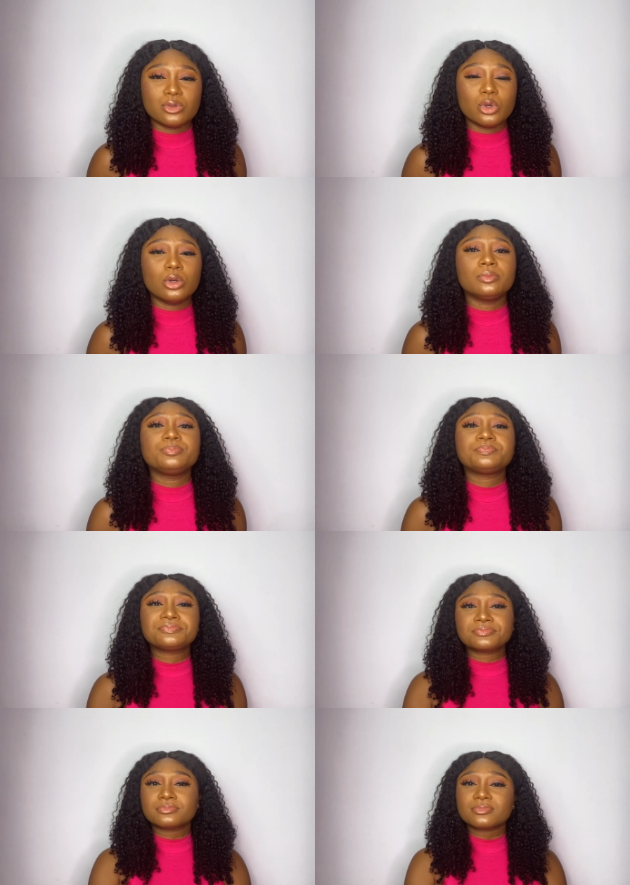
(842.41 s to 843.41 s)
So
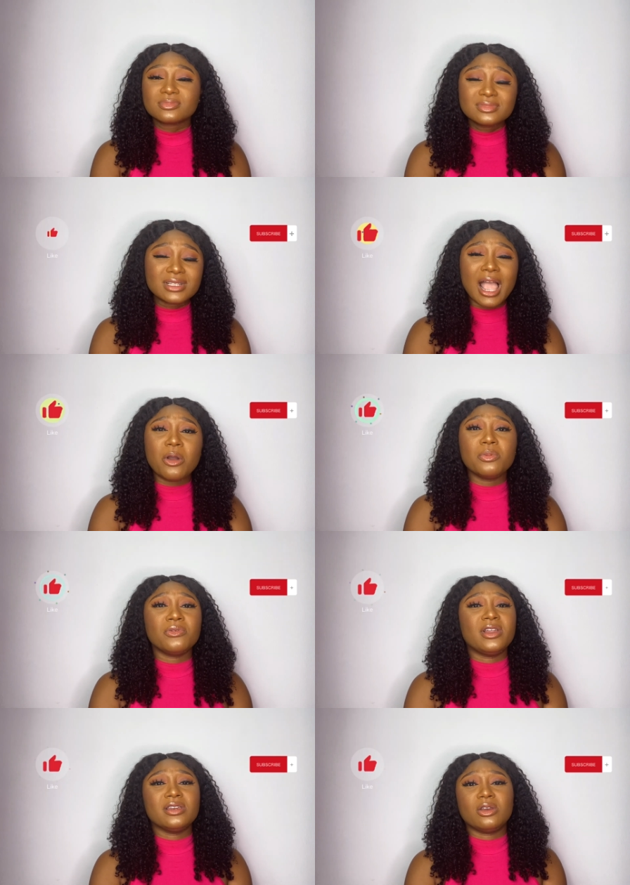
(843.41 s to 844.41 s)
I hope
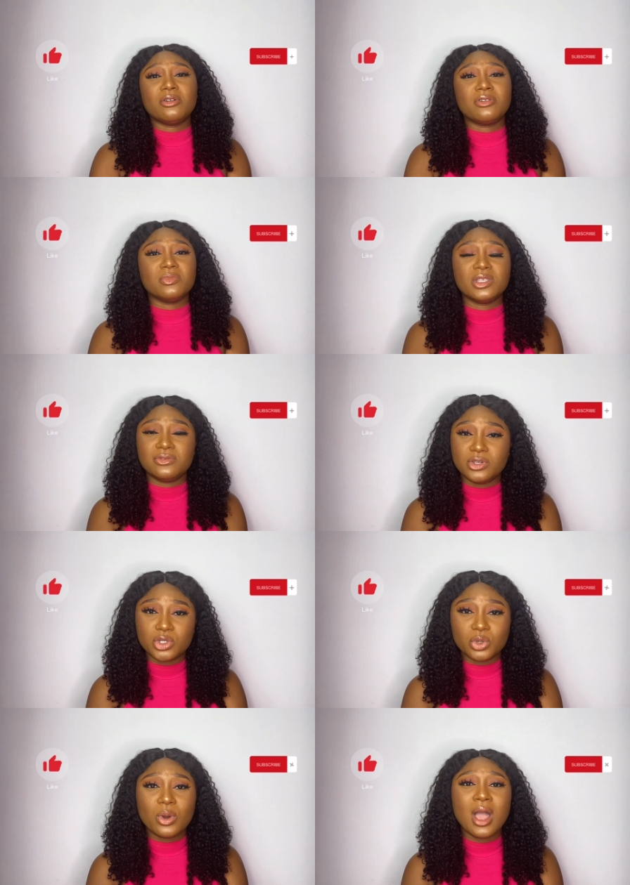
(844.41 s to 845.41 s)
you've learned a lot from this
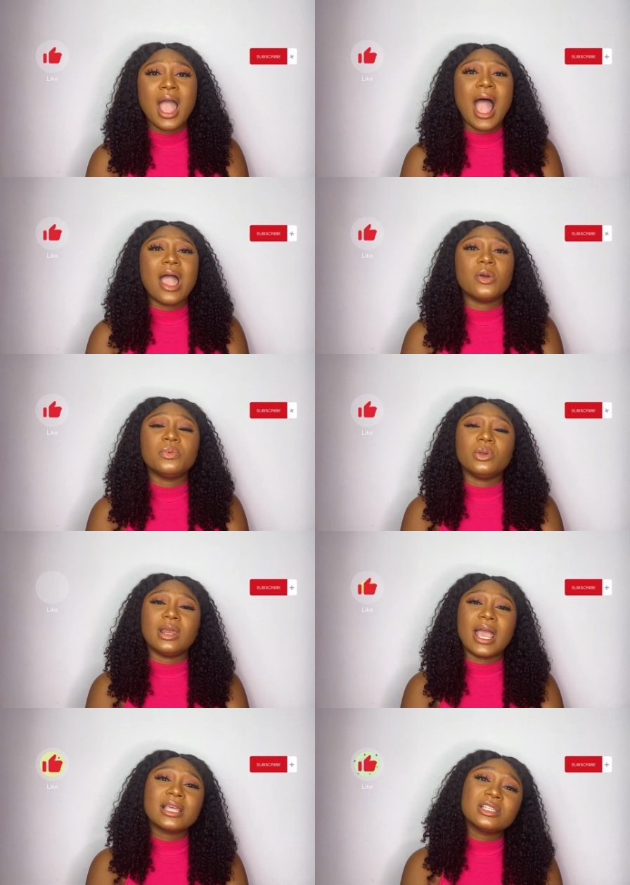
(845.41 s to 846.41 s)
video. I hope you
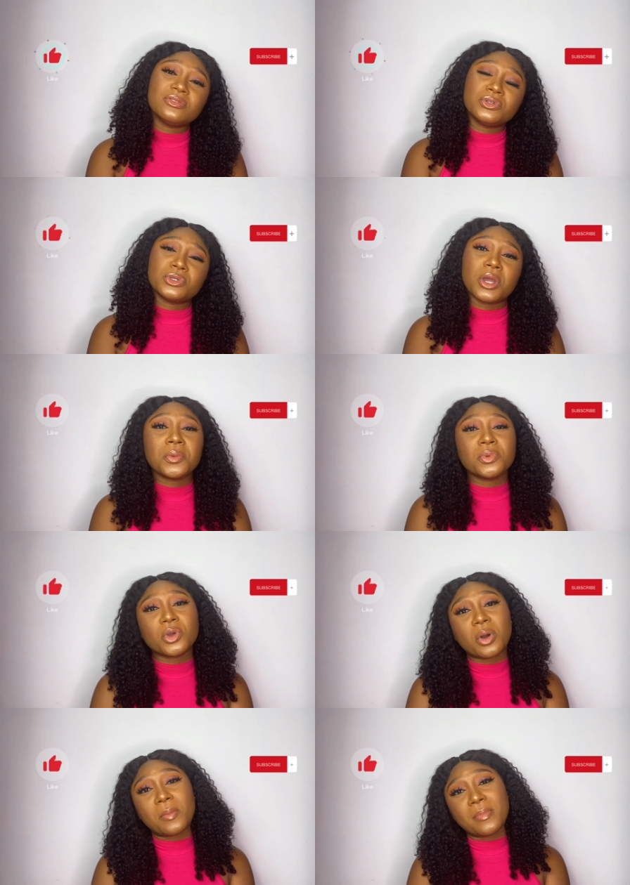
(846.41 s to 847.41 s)
like this video. I hope you
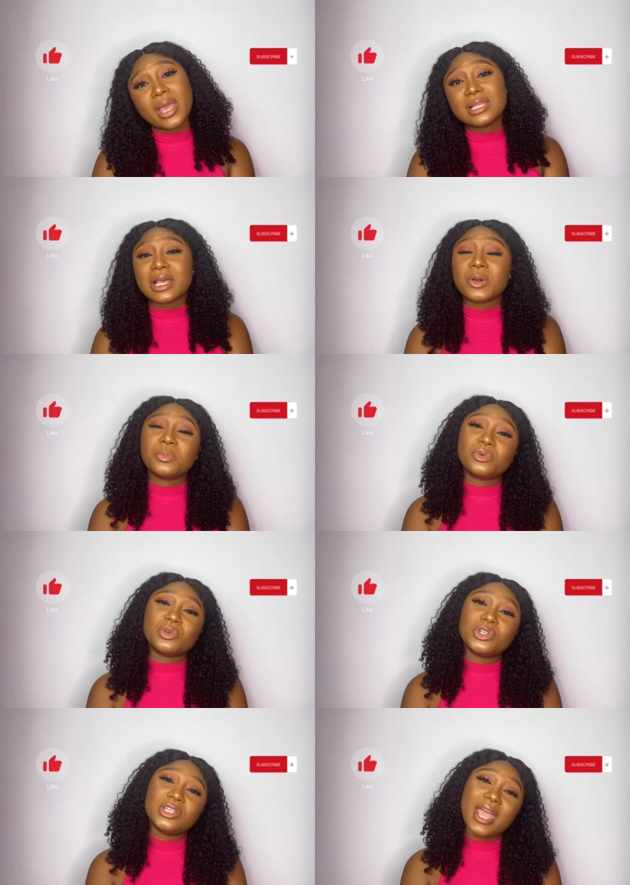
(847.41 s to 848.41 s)
comment. I hope you
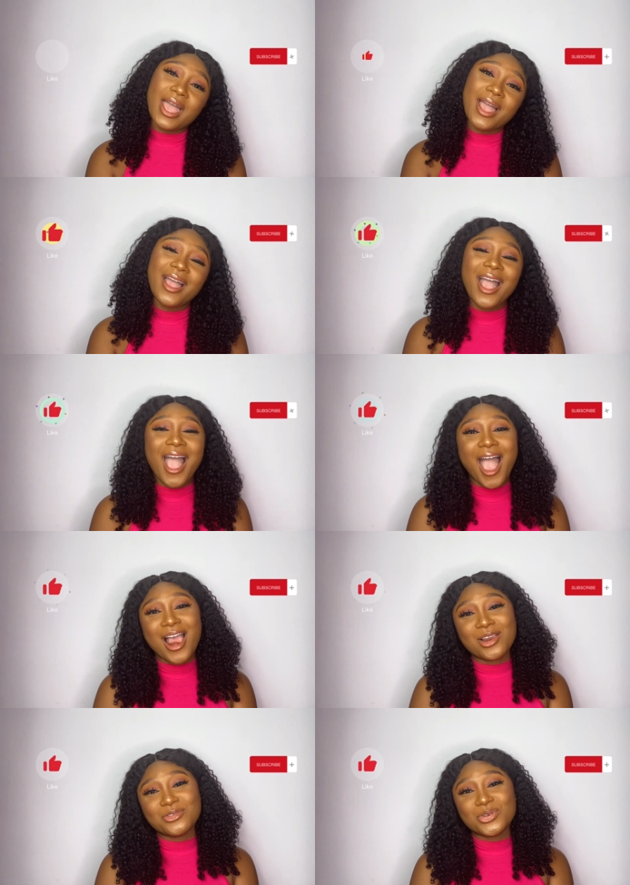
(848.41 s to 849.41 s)
share.
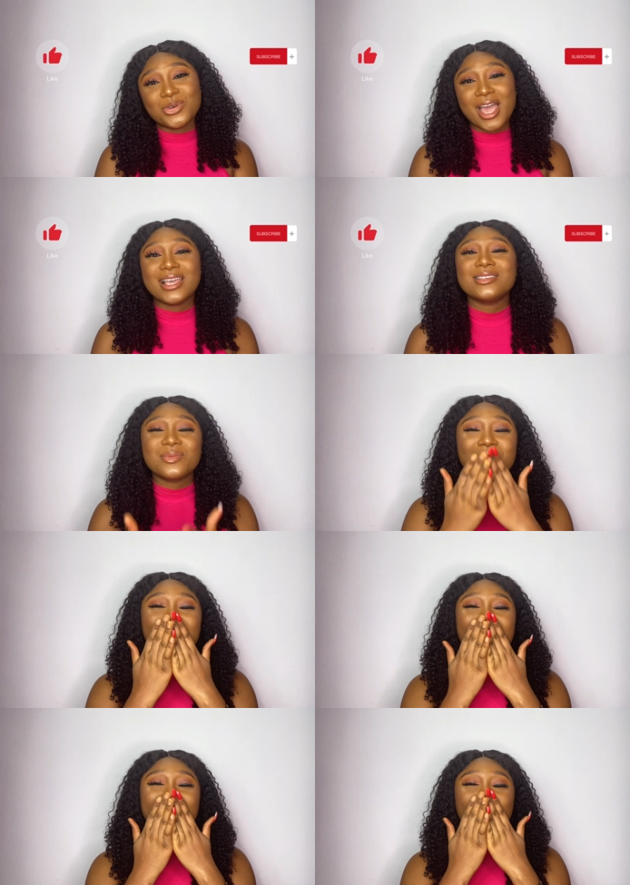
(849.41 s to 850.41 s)
I love you guys.
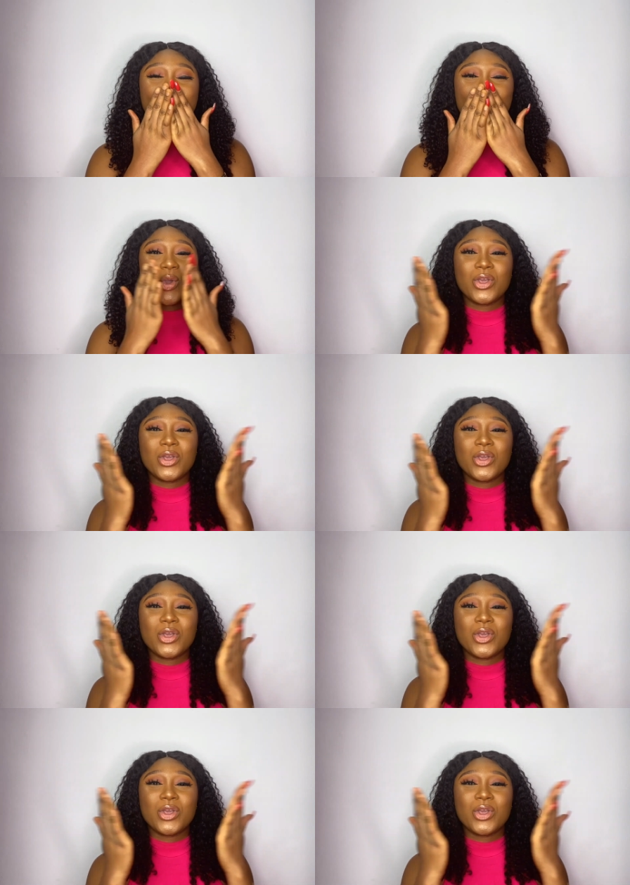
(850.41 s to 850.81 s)
Bye.